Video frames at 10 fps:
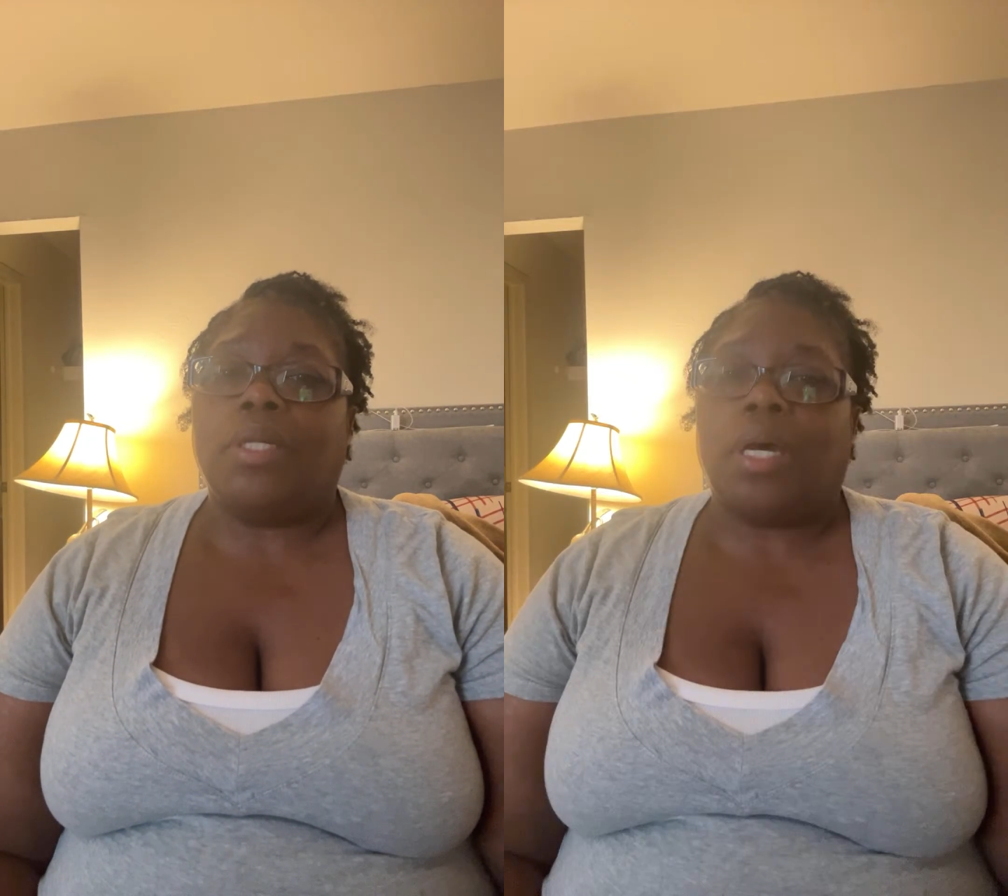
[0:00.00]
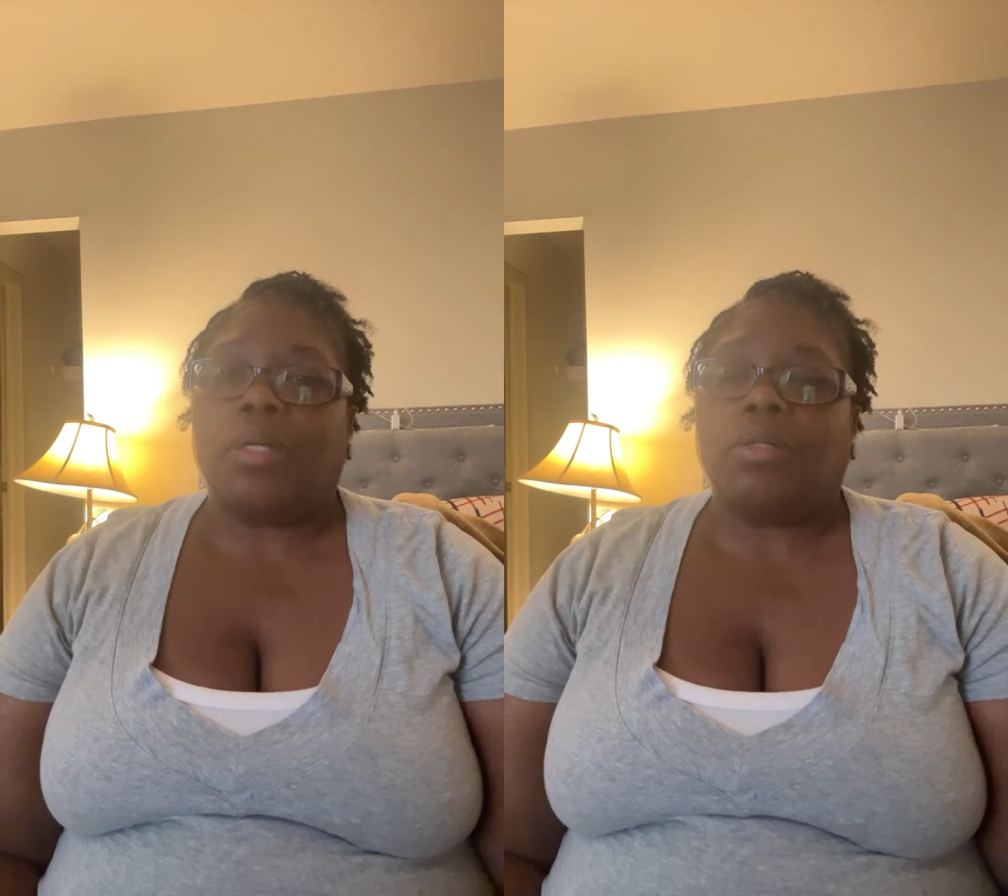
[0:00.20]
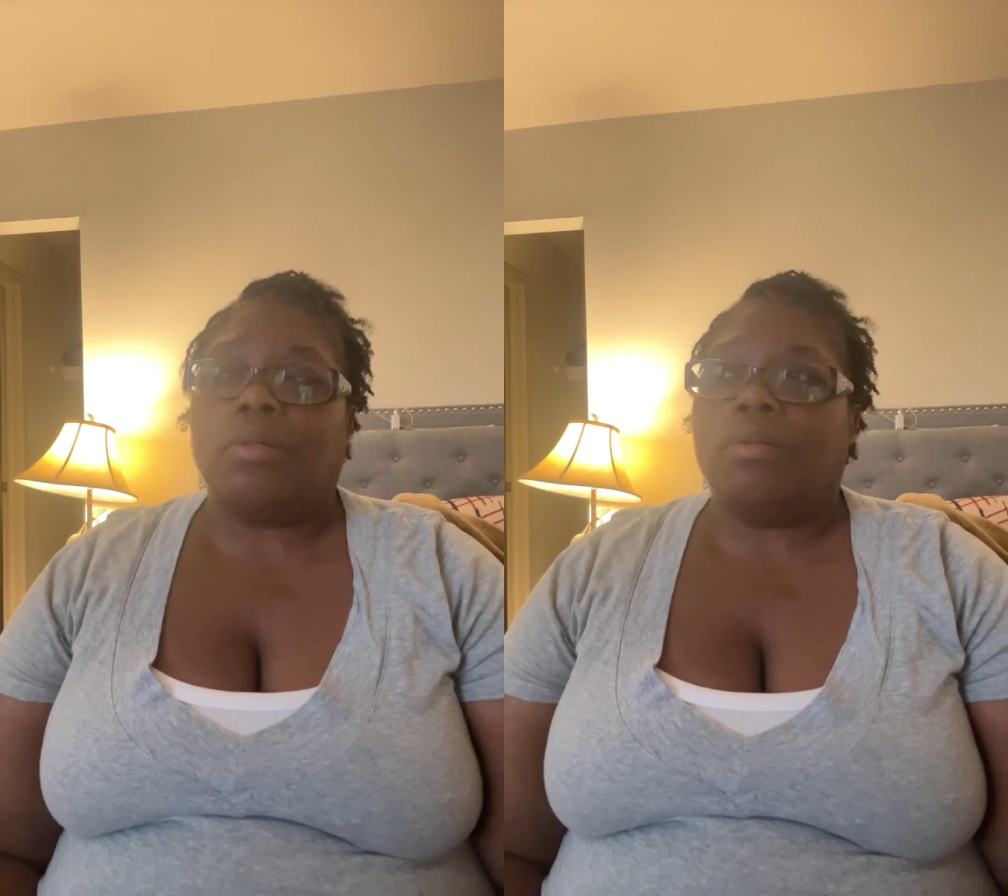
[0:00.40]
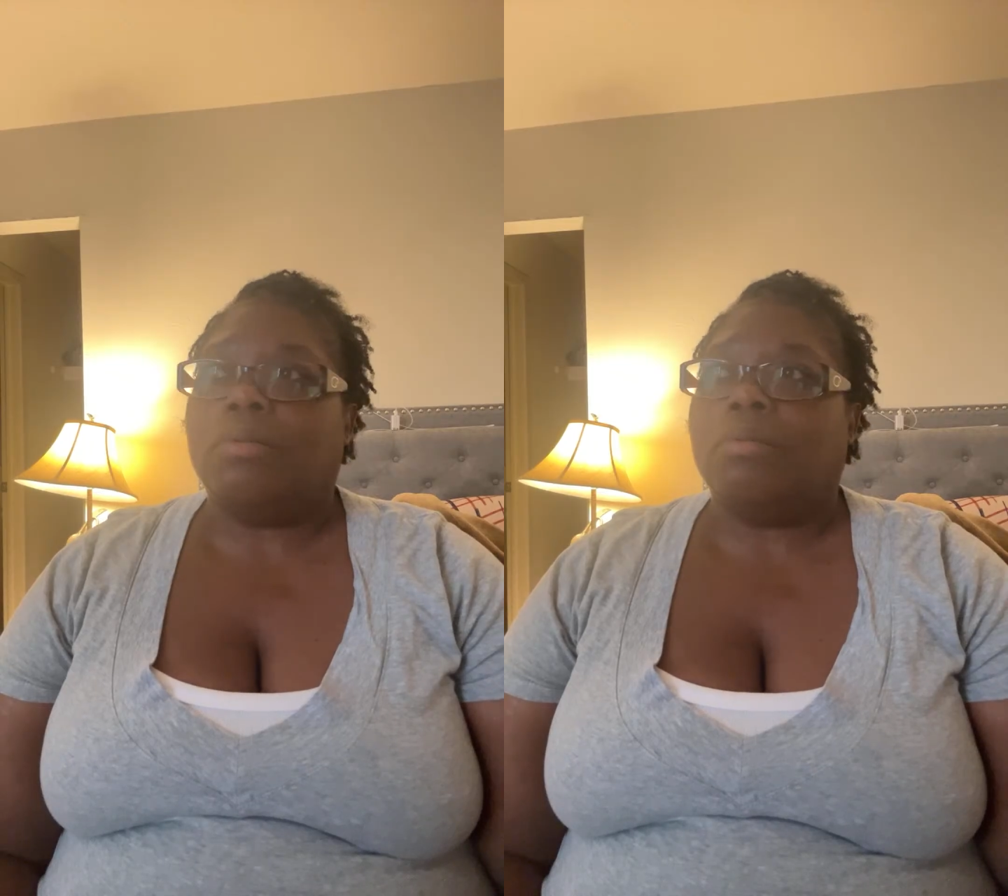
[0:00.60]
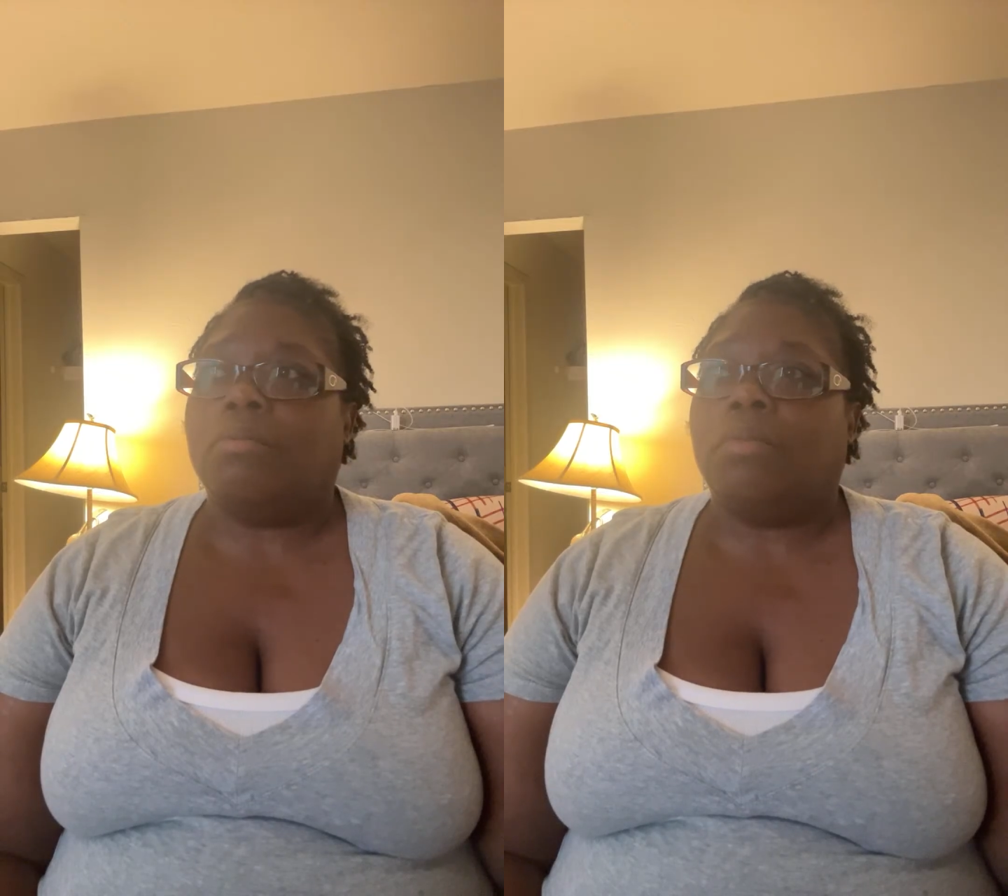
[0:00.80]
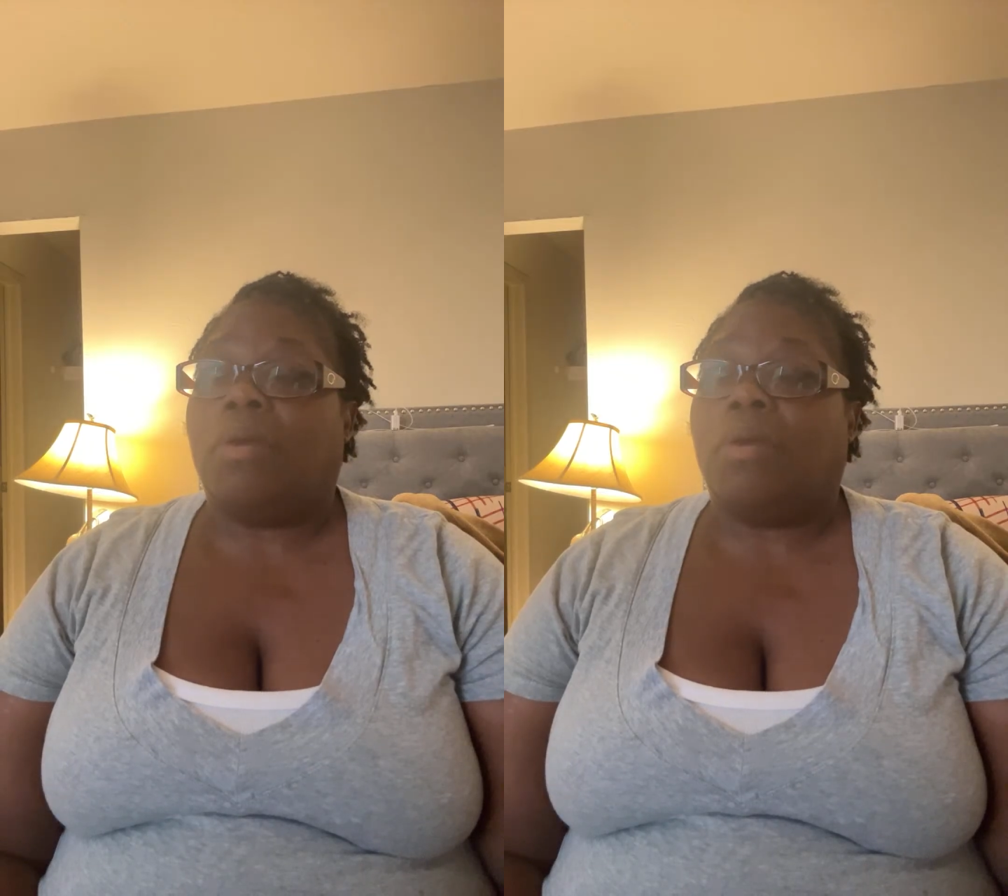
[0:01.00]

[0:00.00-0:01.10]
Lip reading: doctor,